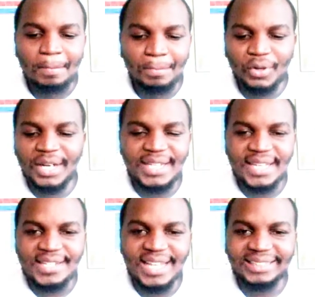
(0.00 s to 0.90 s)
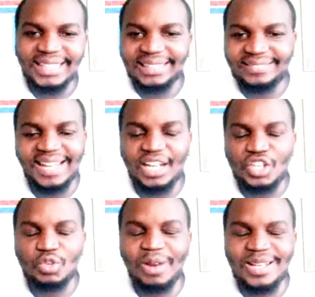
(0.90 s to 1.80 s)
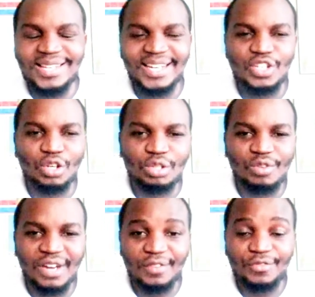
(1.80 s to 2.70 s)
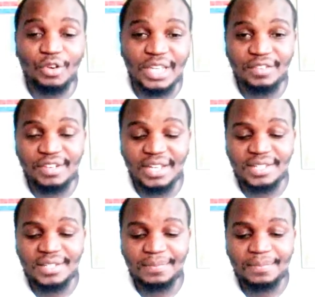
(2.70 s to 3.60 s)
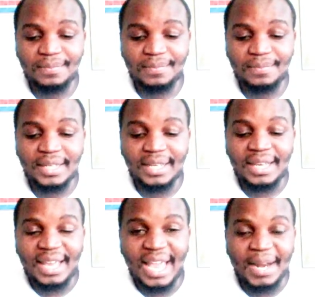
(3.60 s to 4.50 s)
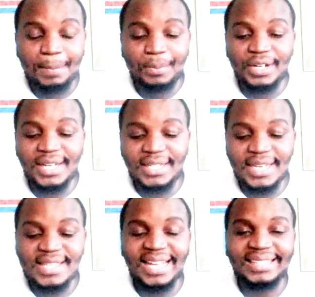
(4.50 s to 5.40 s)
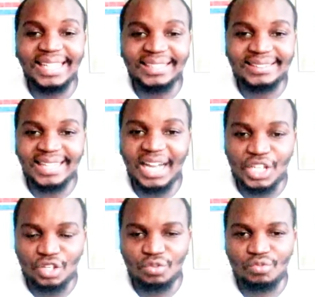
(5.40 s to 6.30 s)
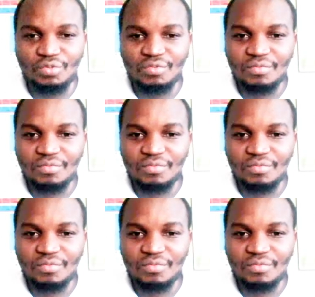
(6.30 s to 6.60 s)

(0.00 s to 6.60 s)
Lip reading: Bondages that attack you as a result of unforgiveness, and bondages that attack you